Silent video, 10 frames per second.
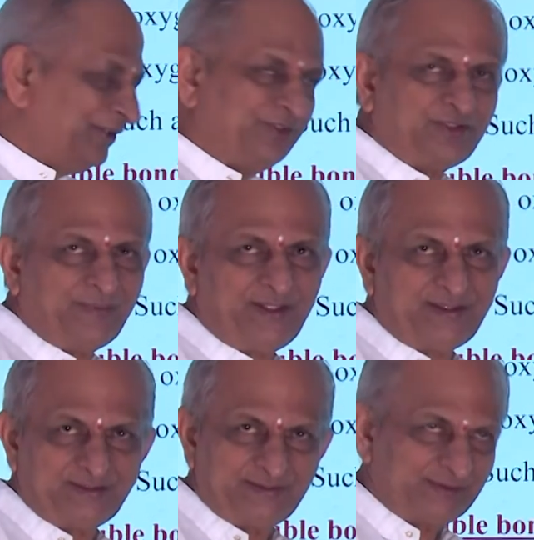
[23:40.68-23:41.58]

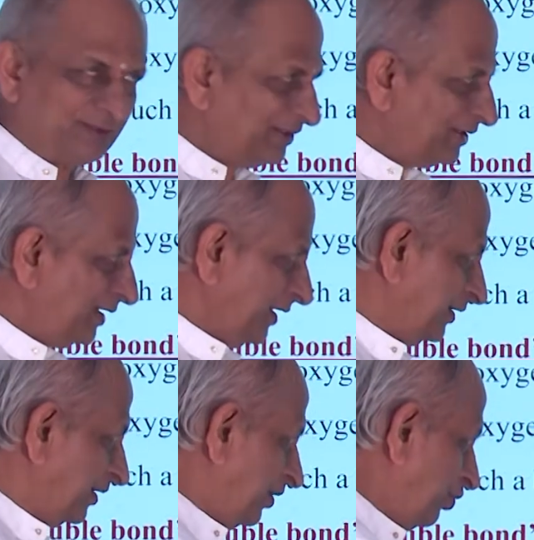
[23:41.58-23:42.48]
instrument
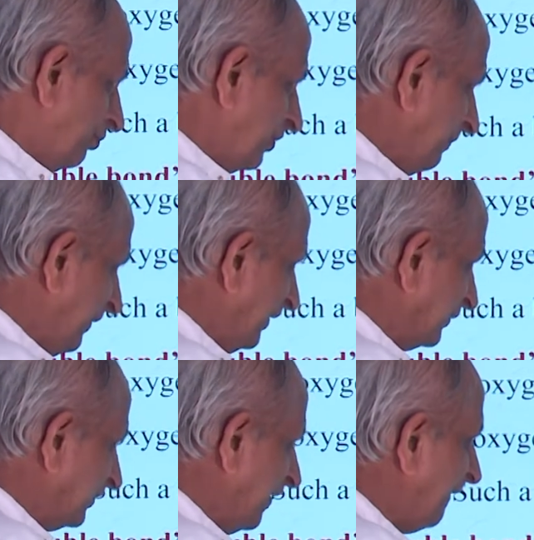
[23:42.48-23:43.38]
like human
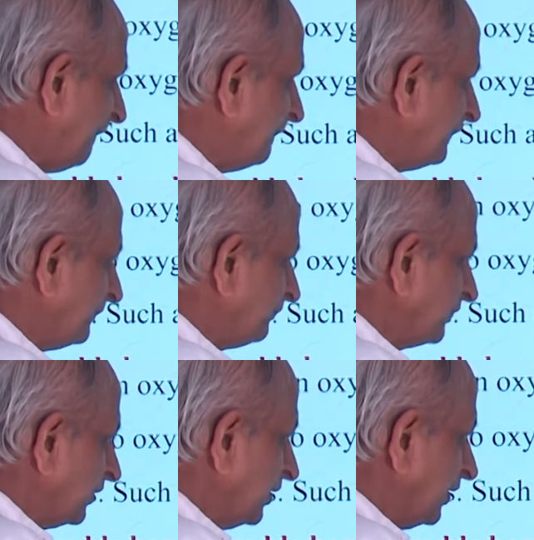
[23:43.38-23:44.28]
beings. Na?
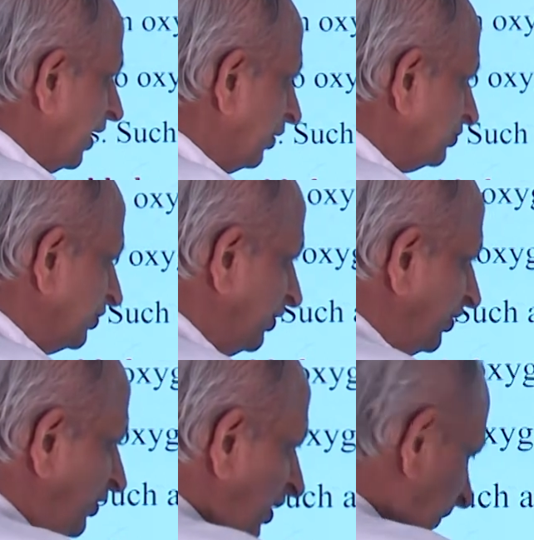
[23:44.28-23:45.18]
Now, this
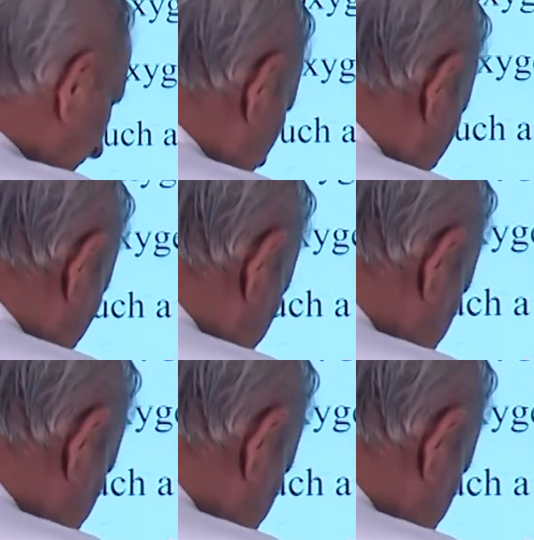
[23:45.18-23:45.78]
is a double bond